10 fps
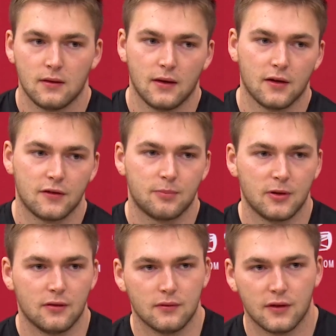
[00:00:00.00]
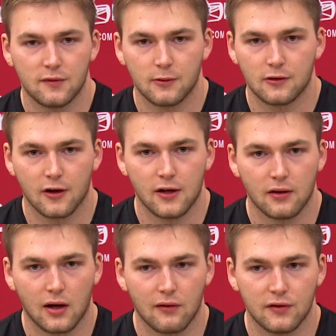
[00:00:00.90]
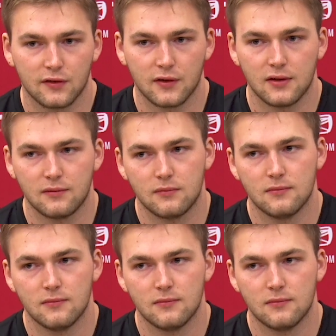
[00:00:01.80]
Yeah, it's been it's been great. Obviously,